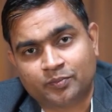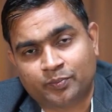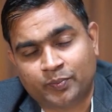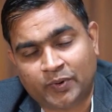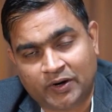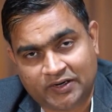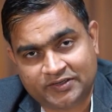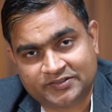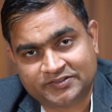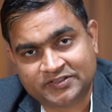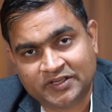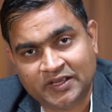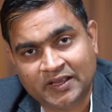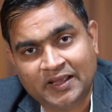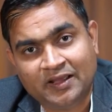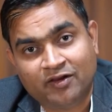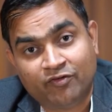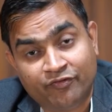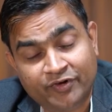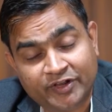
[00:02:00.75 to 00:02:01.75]
parts,
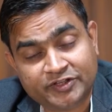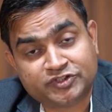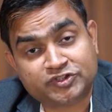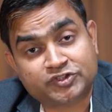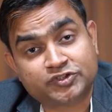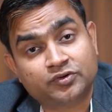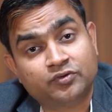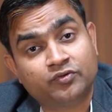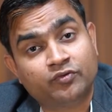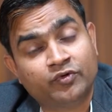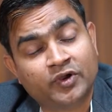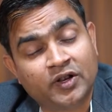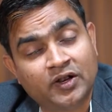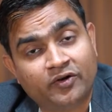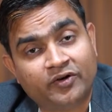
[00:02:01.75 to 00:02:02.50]
which will